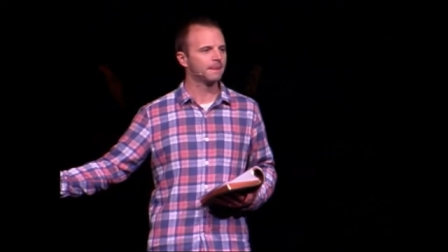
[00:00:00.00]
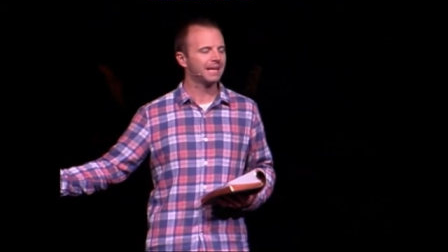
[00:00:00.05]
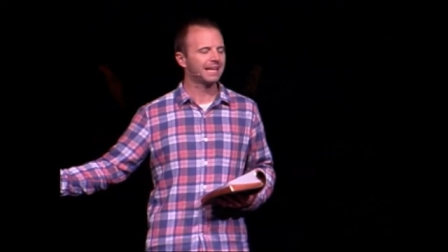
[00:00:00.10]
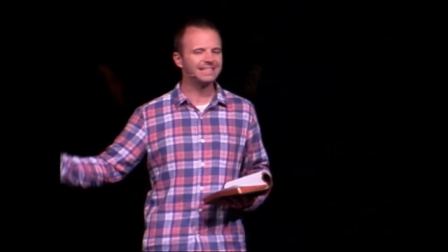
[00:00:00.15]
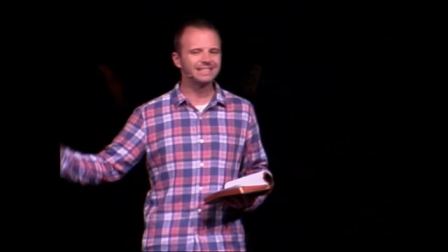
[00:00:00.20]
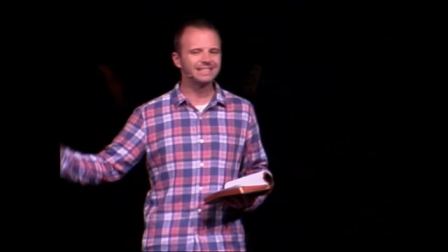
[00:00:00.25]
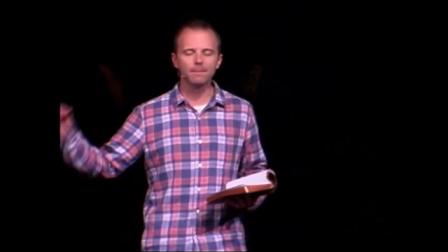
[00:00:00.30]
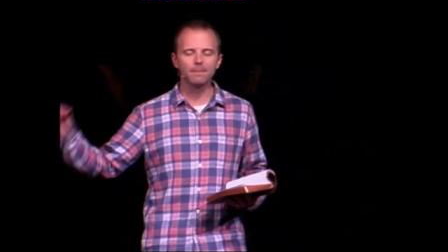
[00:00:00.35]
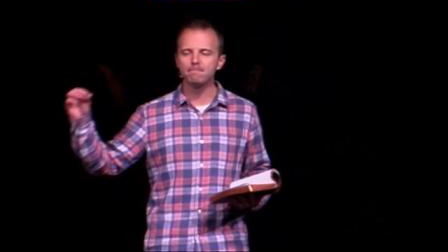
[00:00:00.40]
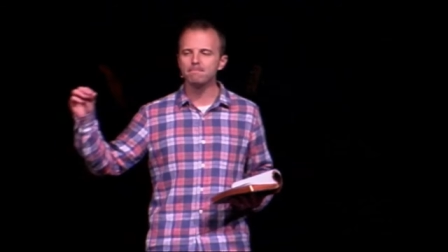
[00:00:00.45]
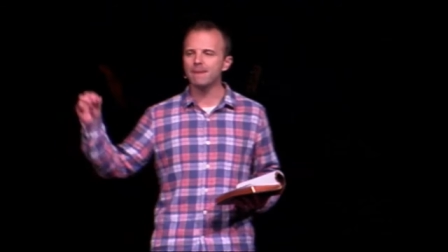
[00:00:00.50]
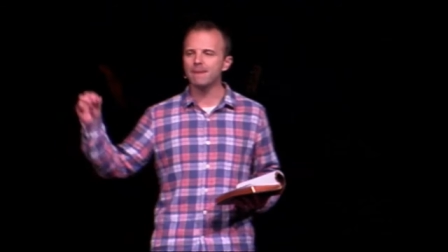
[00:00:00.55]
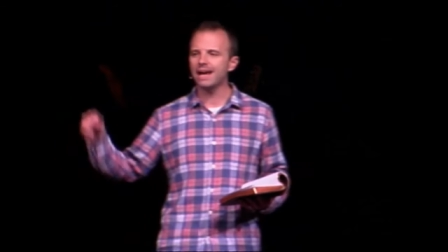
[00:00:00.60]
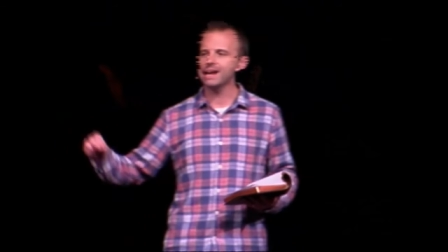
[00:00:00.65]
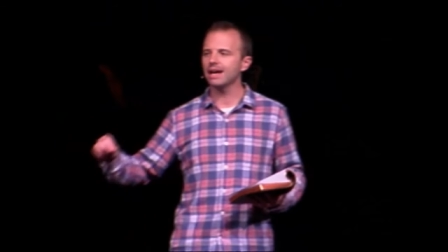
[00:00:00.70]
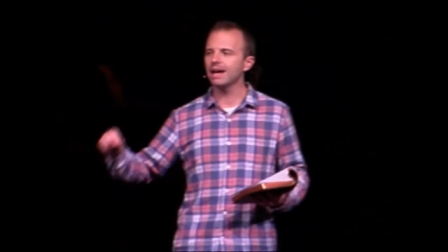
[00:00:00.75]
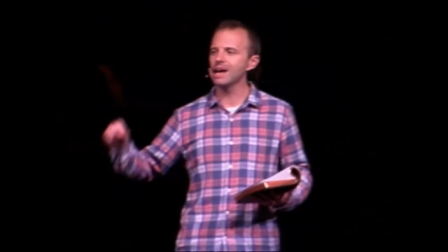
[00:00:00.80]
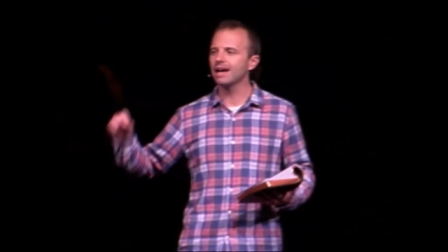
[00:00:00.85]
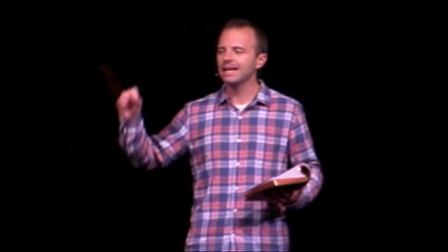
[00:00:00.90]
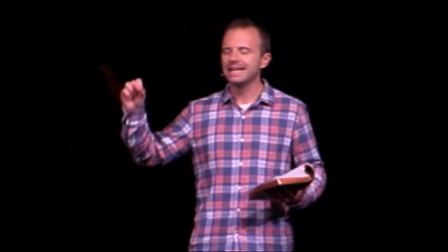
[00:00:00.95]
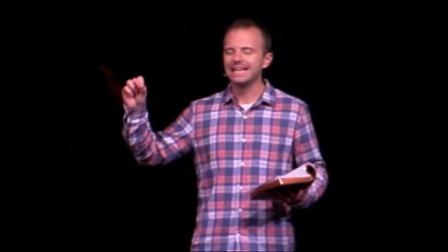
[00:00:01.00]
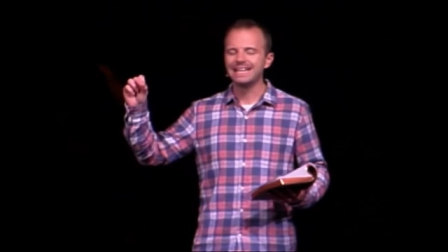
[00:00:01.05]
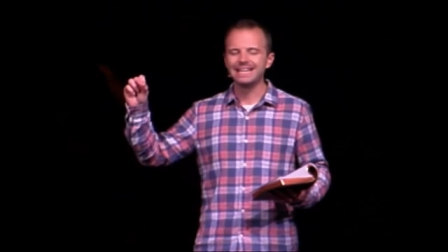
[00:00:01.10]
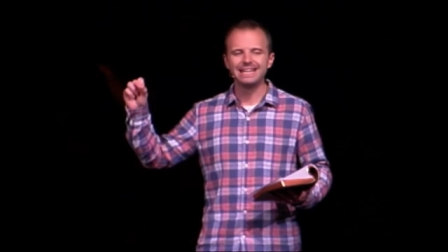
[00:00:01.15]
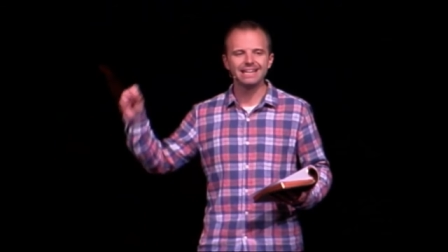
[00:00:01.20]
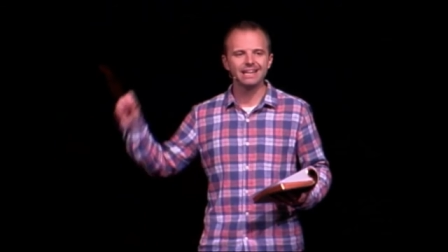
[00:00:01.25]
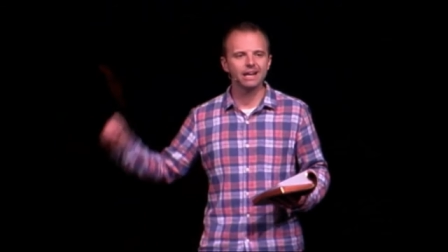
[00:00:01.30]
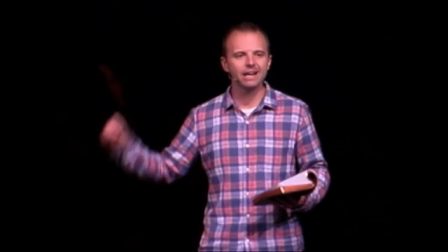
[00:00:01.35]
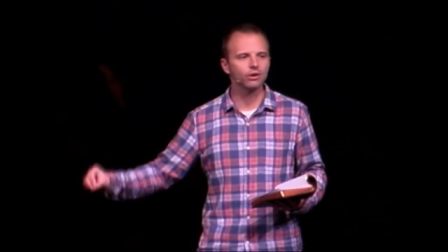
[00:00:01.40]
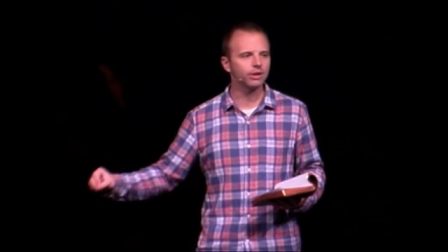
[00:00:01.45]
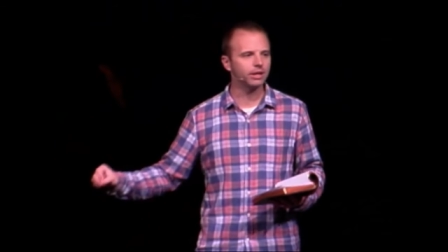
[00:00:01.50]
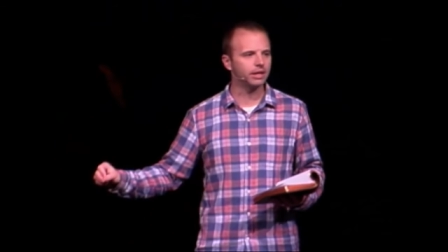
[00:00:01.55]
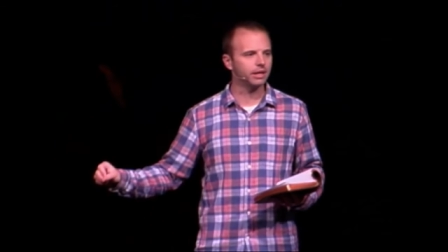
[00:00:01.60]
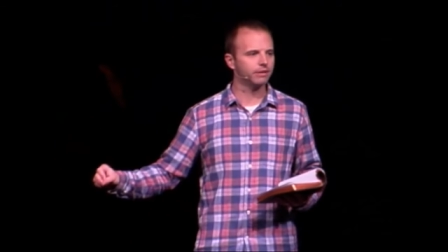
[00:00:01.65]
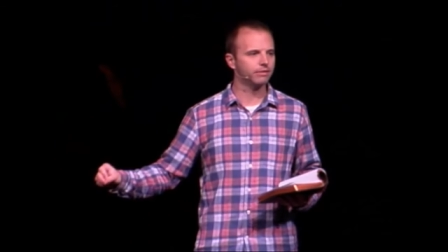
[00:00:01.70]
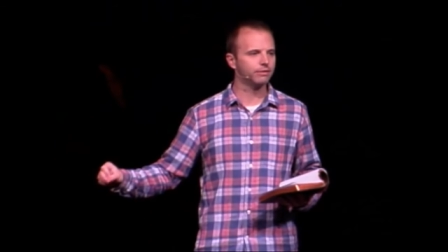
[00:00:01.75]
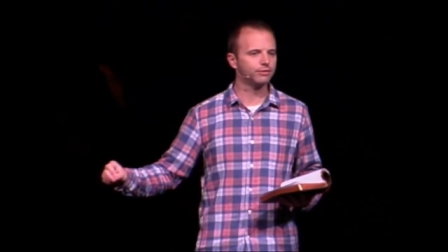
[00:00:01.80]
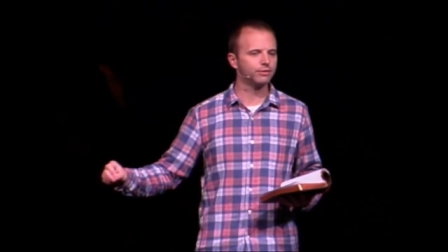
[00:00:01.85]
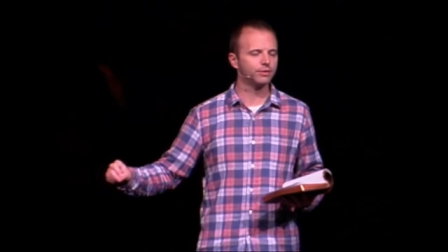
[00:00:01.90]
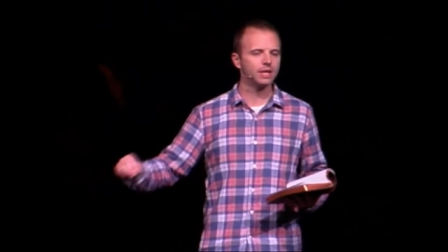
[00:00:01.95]
It's a meta
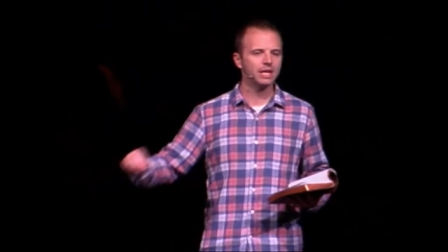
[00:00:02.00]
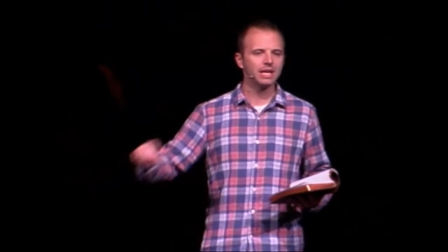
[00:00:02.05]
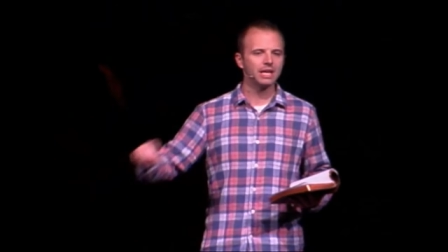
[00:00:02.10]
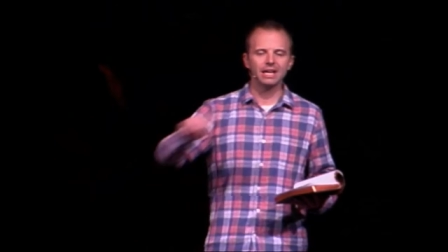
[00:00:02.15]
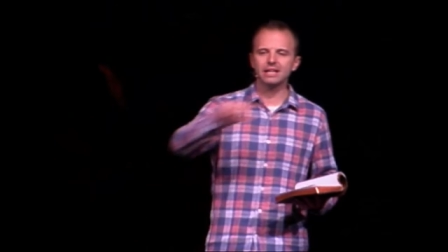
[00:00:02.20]
narrative.